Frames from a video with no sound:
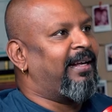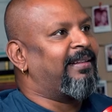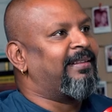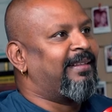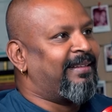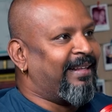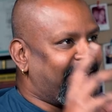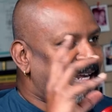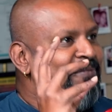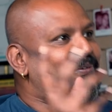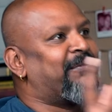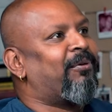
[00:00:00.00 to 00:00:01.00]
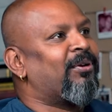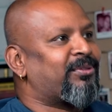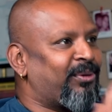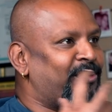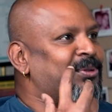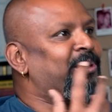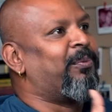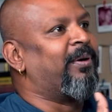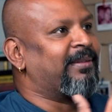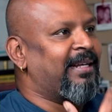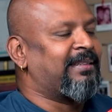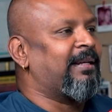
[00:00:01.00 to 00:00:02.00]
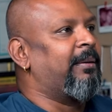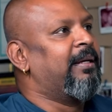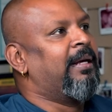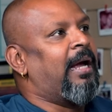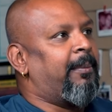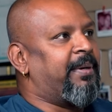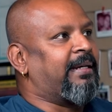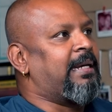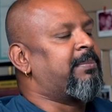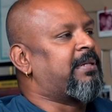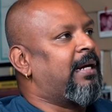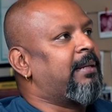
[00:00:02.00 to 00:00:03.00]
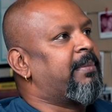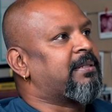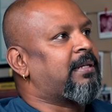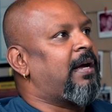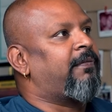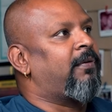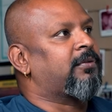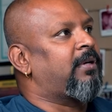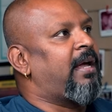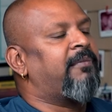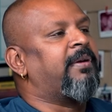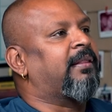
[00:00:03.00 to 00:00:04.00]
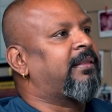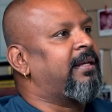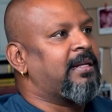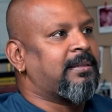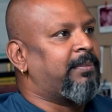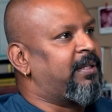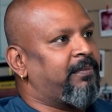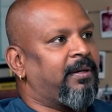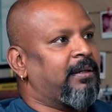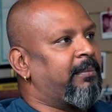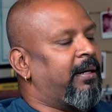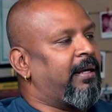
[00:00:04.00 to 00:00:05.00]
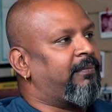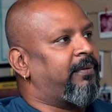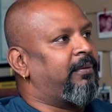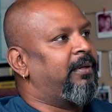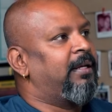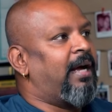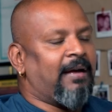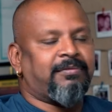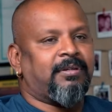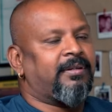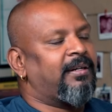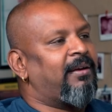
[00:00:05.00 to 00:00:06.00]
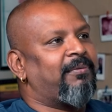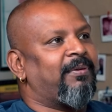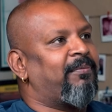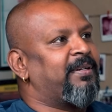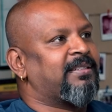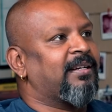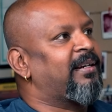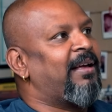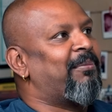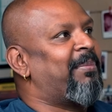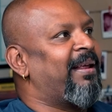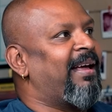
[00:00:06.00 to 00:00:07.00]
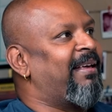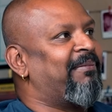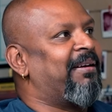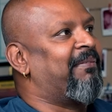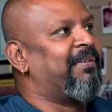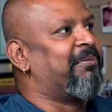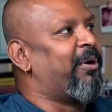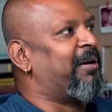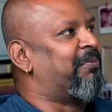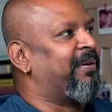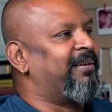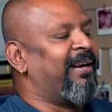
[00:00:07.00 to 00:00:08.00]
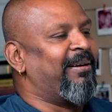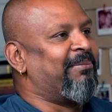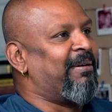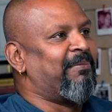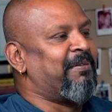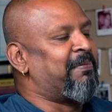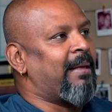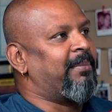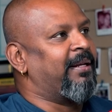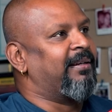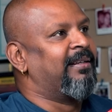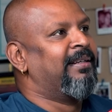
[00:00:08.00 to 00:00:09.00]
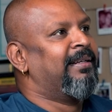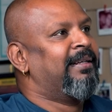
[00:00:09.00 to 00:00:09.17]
And the life revolves around your work. I keep telling my staff also, I have nothing except this work in my life, I have children, I have lovely children, I have a lovely wife, and I have a lovely family.